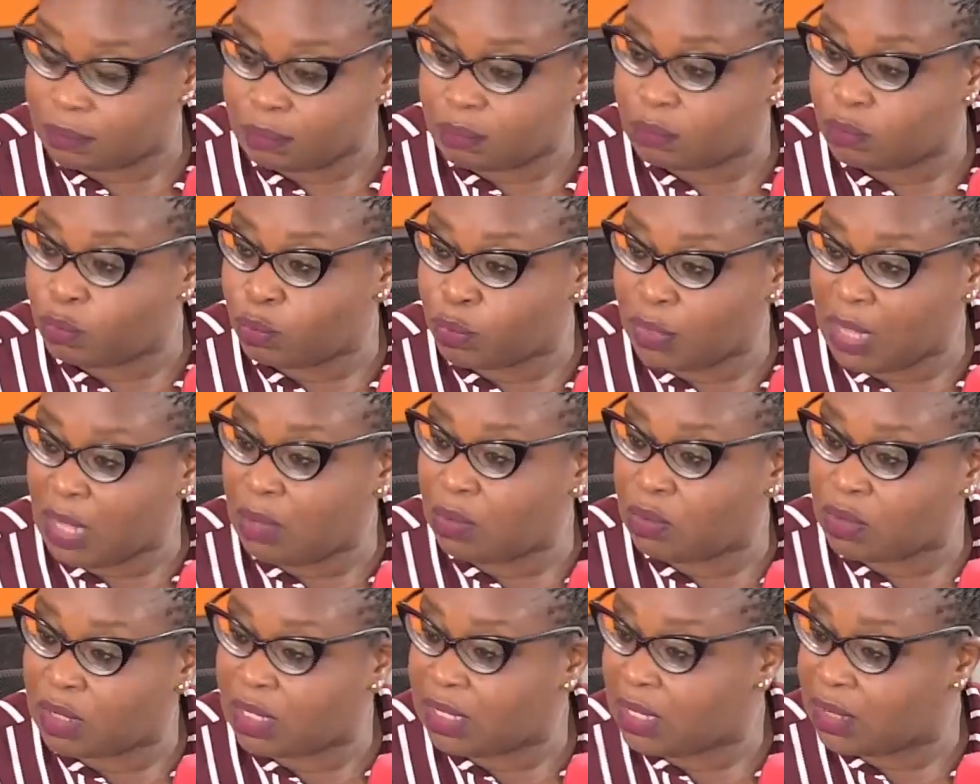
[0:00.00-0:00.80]
Without
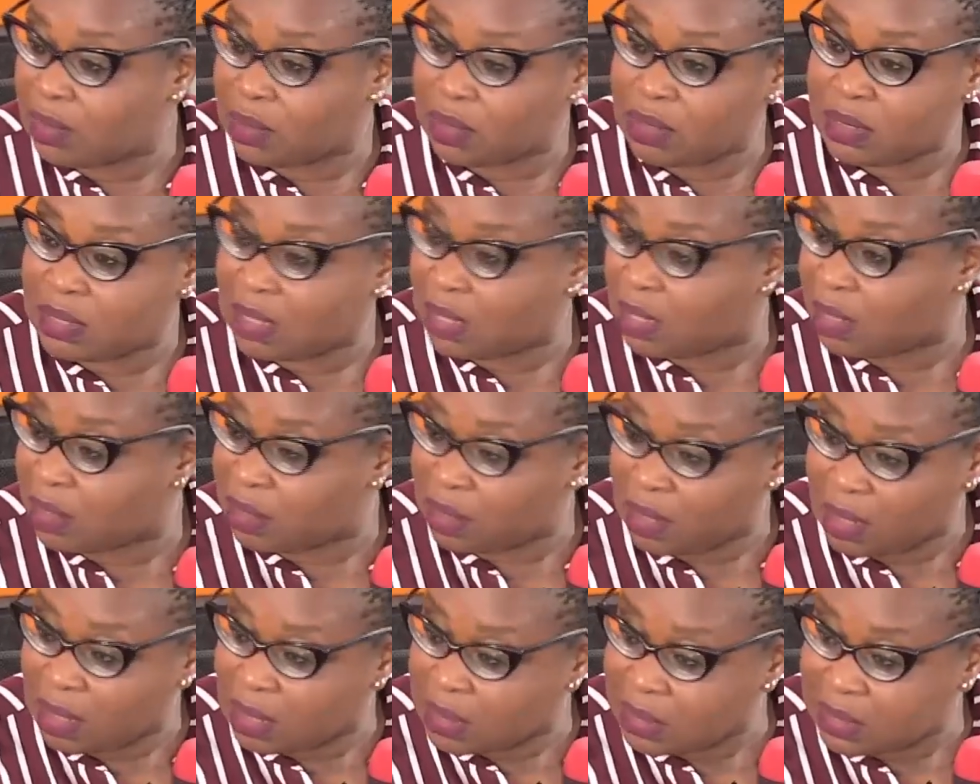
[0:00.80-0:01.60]
looking at these other
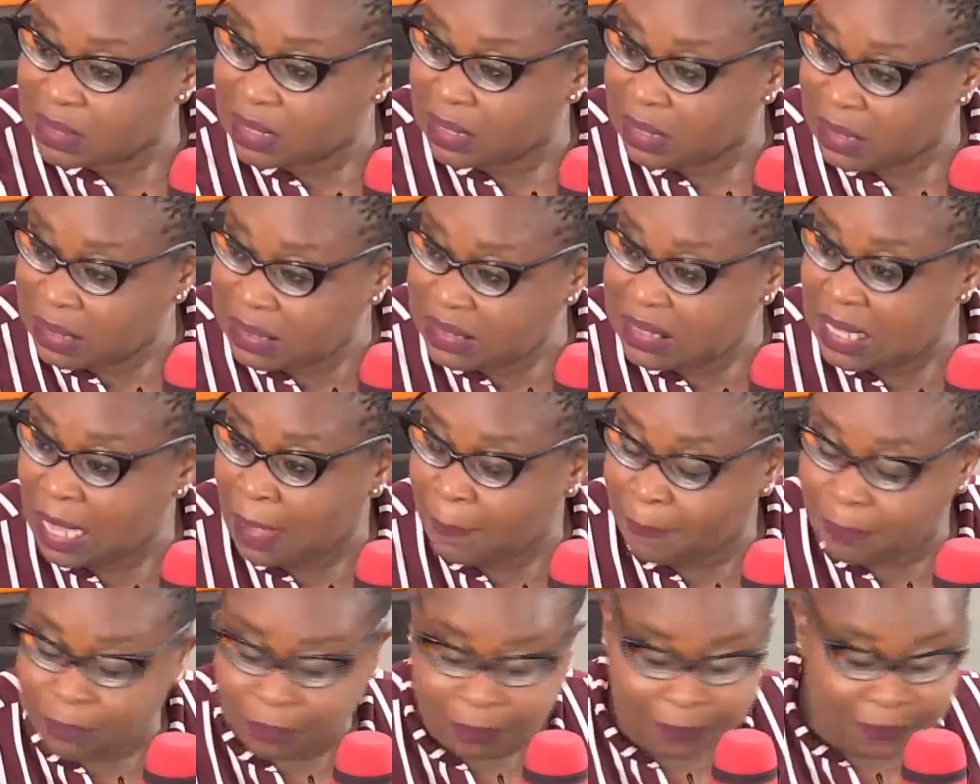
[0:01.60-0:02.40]
things that need to
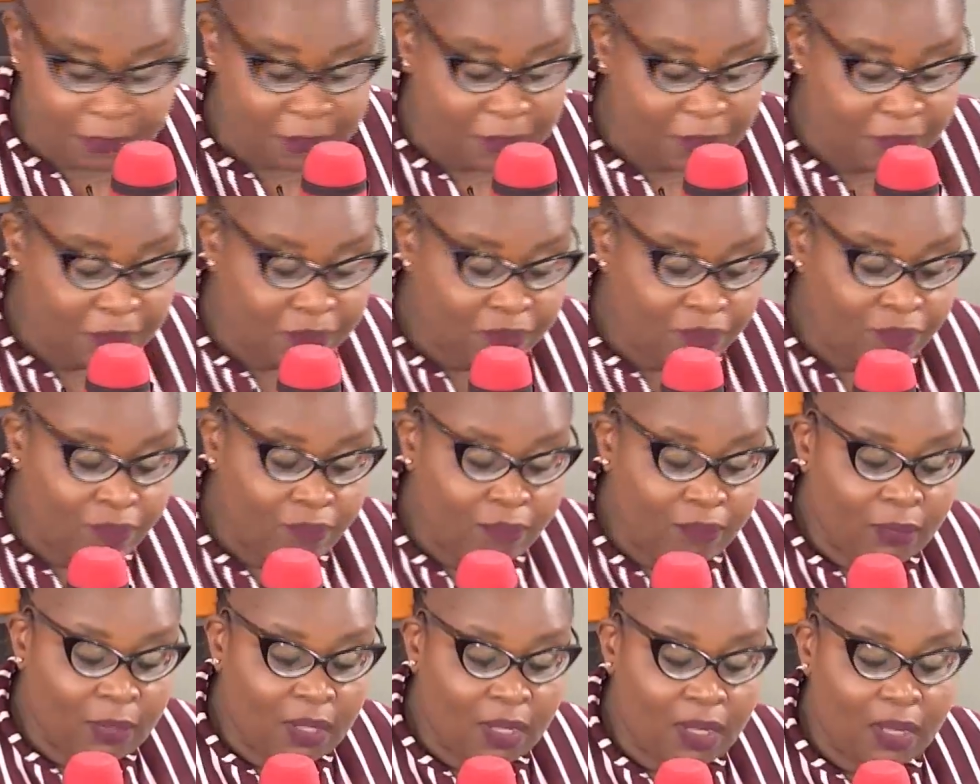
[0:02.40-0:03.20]
happen.
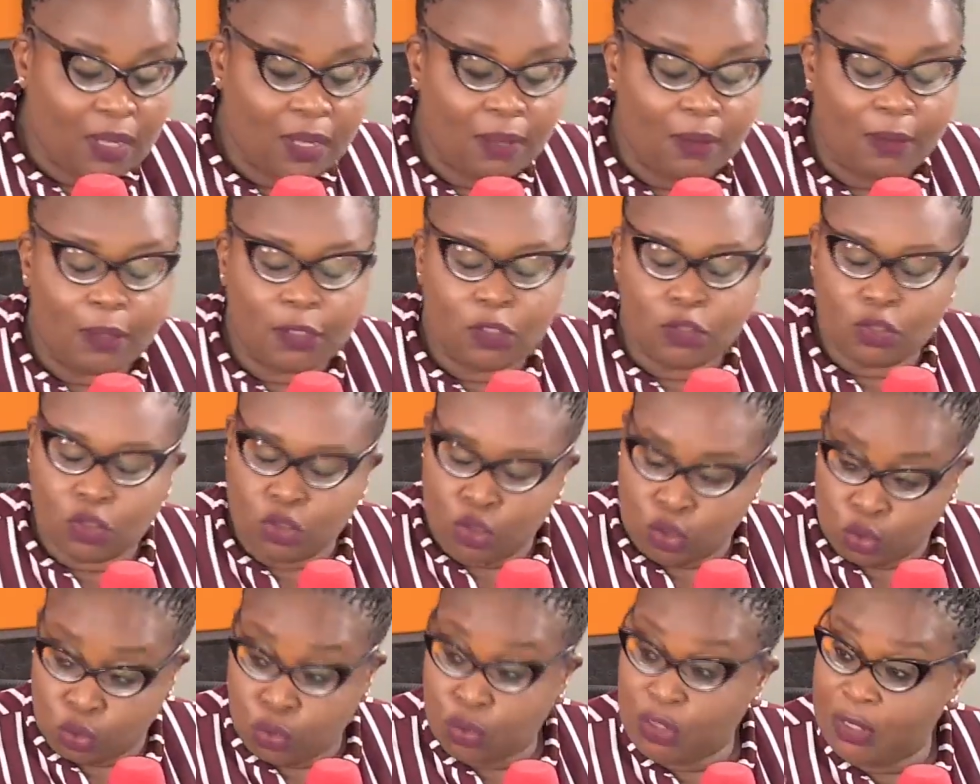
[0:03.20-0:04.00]

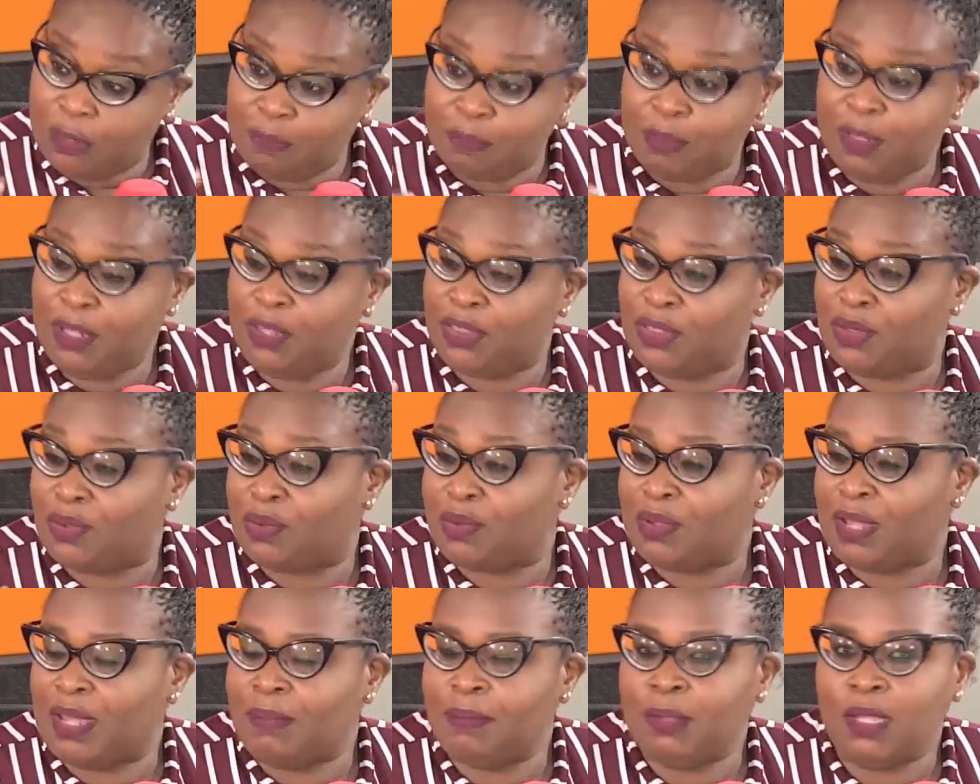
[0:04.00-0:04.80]
Should it be,
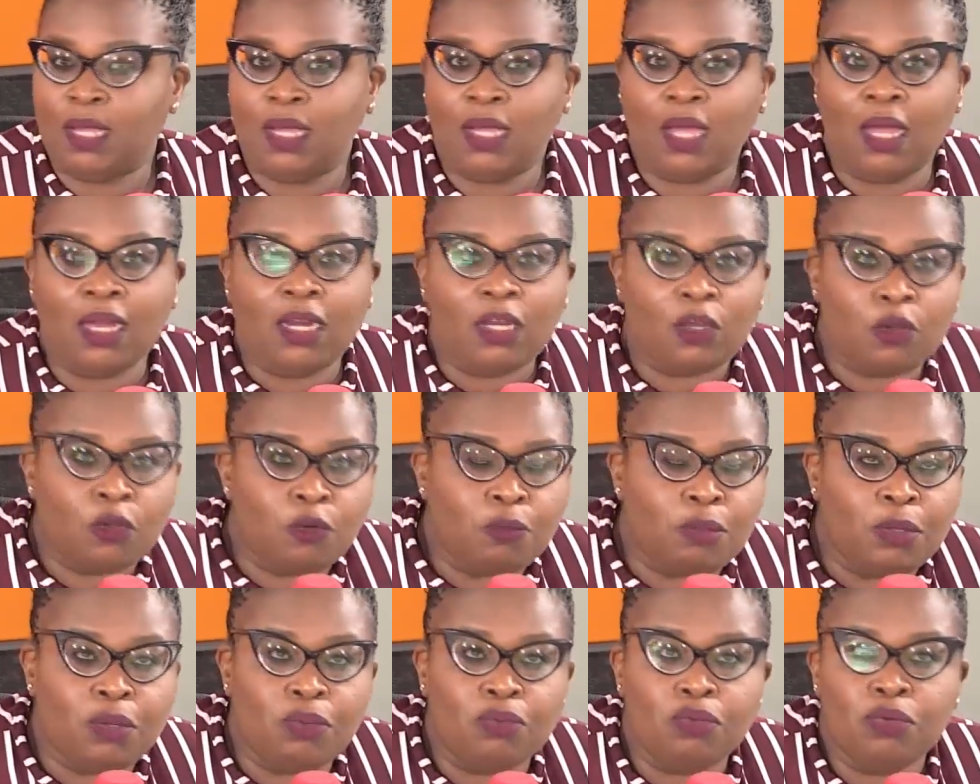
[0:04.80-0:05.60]
though, and it could
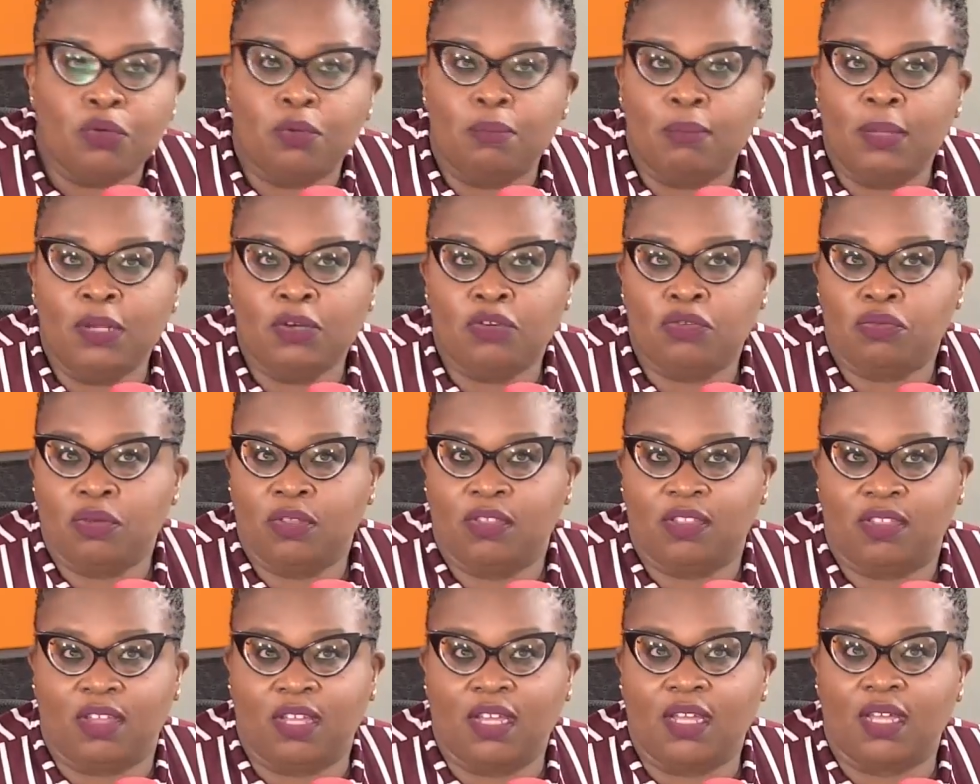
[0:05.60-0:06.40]
be rudimentary
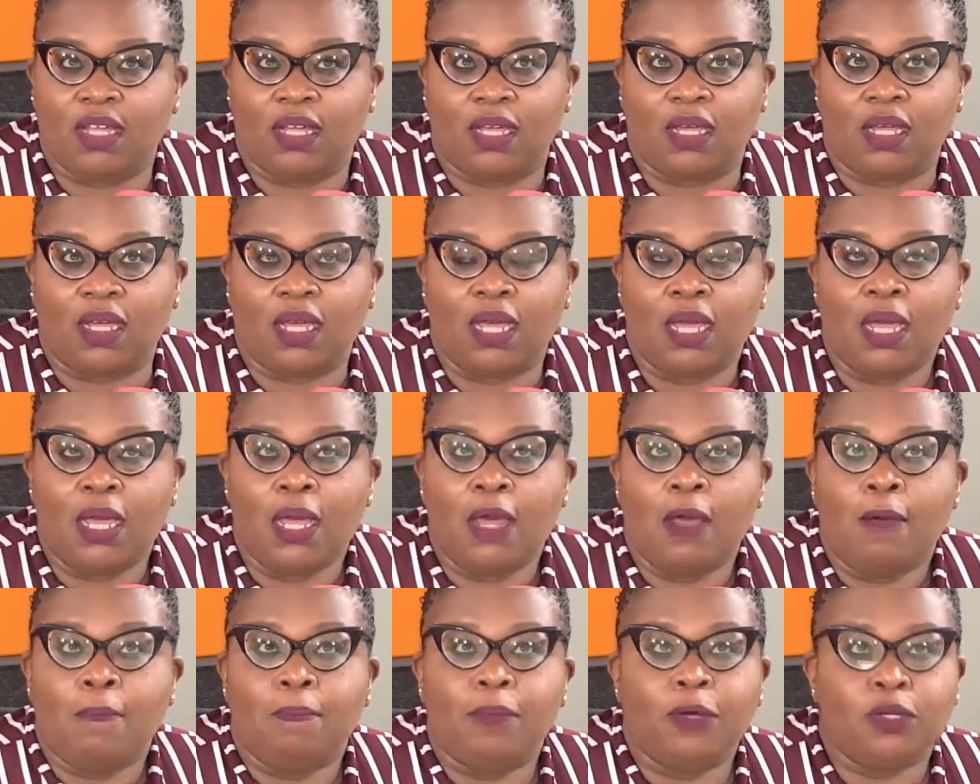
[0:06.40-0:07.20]
thinking,
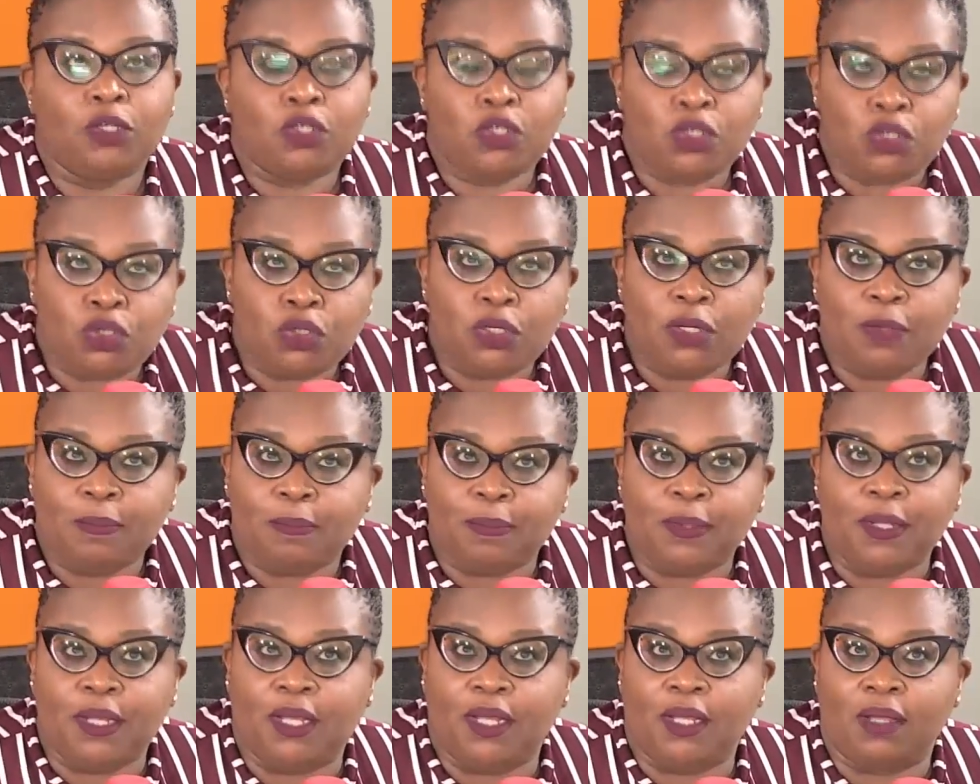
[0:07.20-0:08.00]
but should it
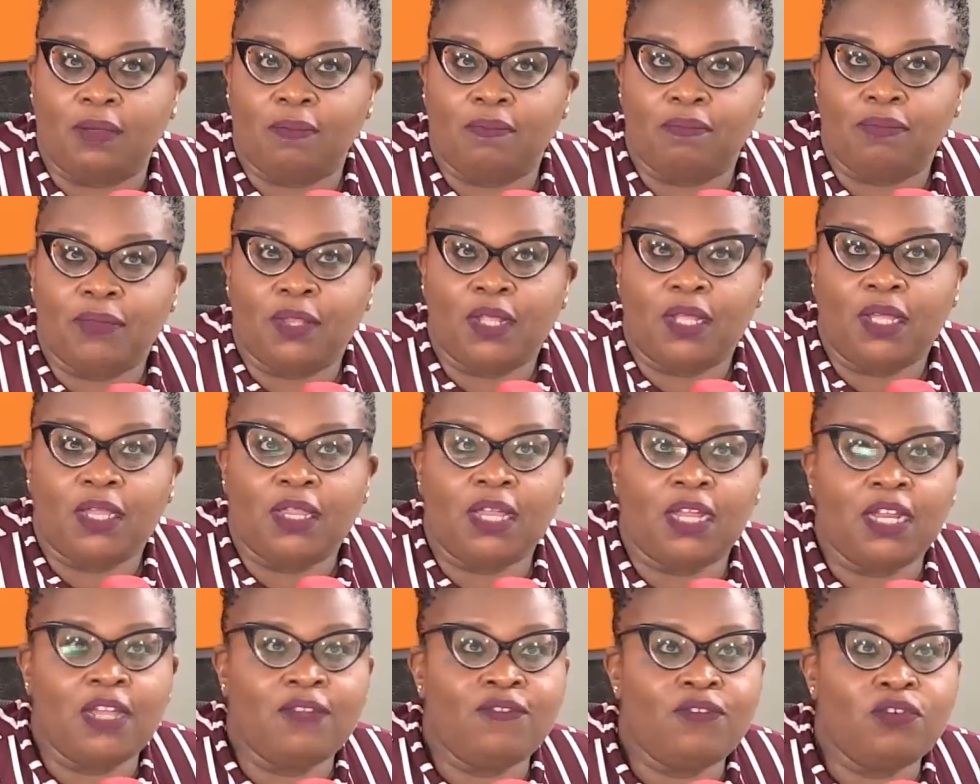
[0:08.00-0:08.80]
be
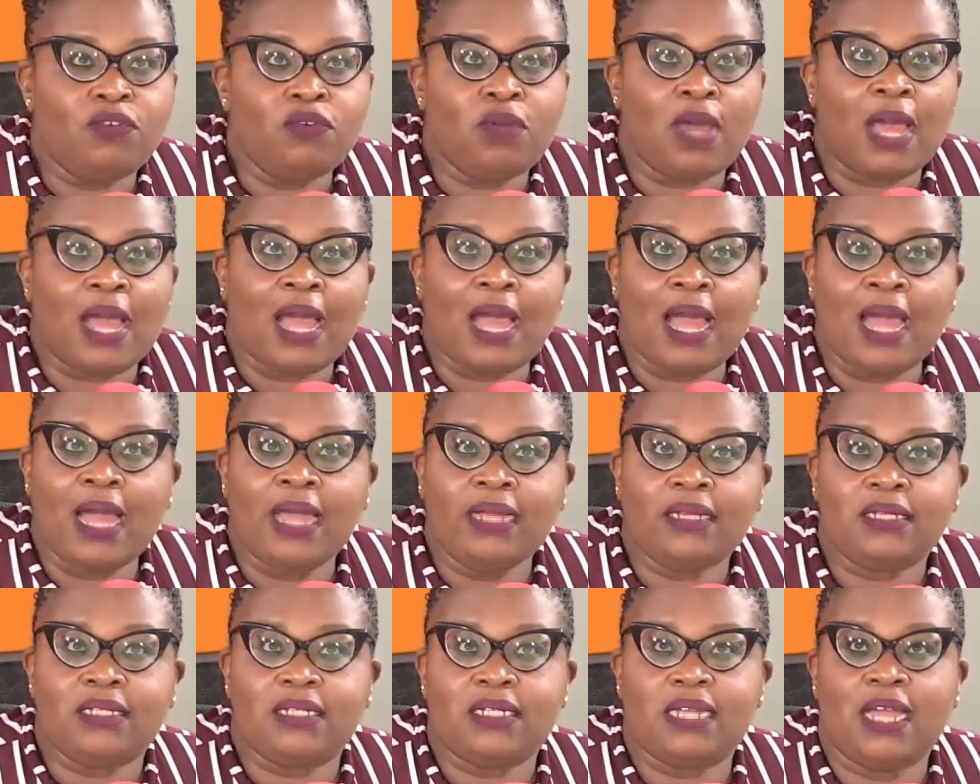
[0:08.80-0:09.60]
that if you
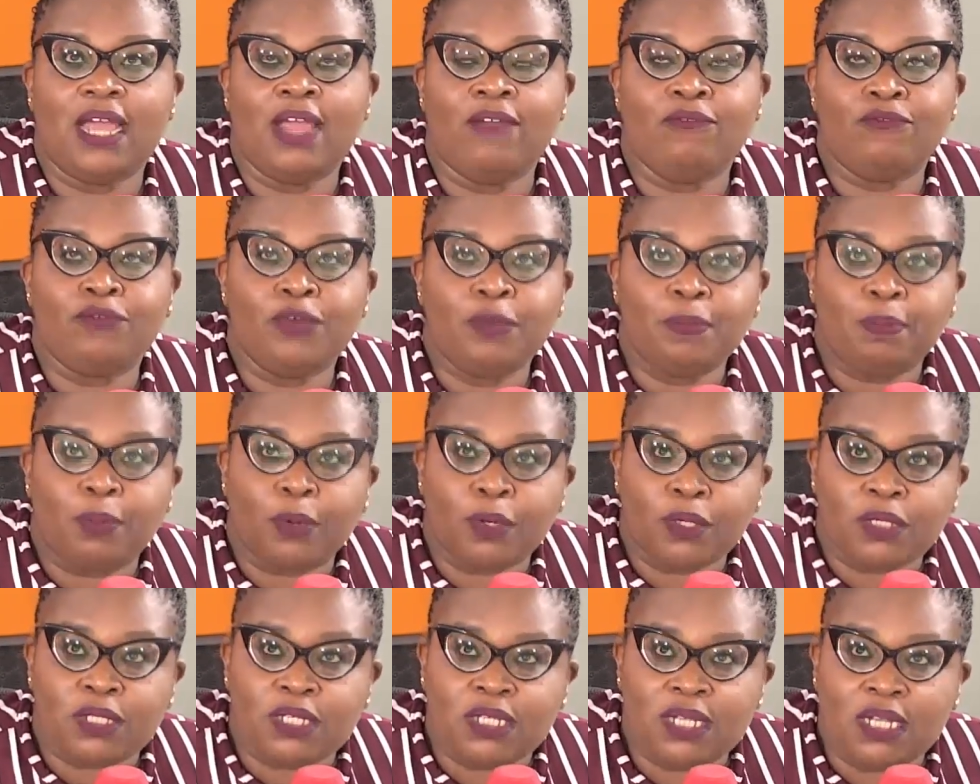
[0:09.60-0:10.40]
had
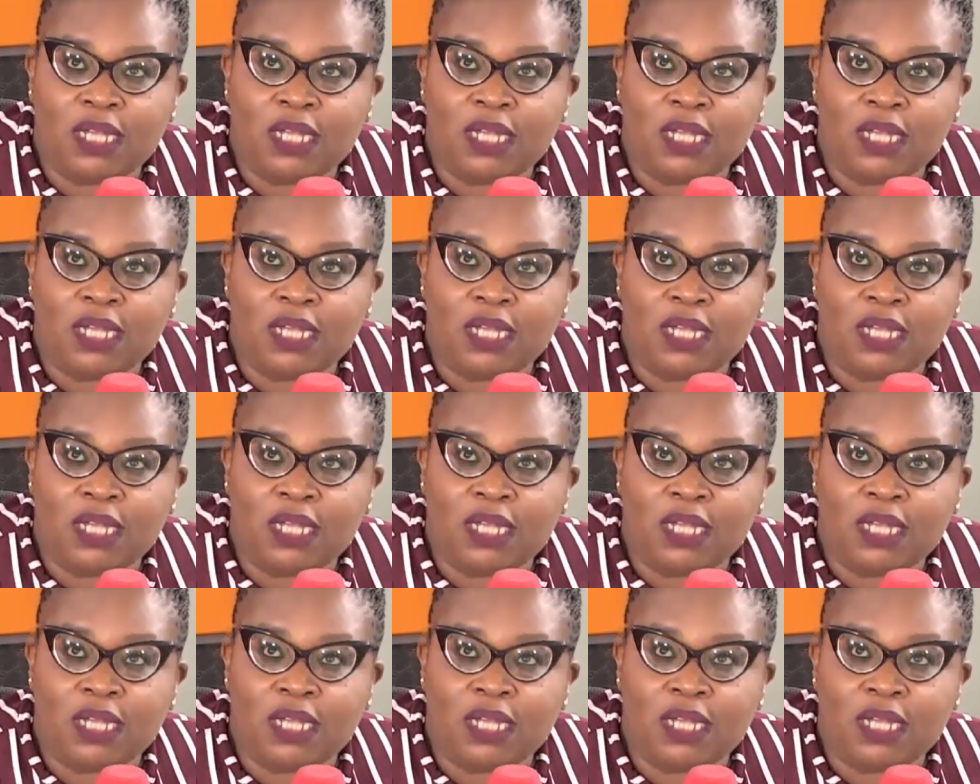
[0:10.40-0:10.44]
everybody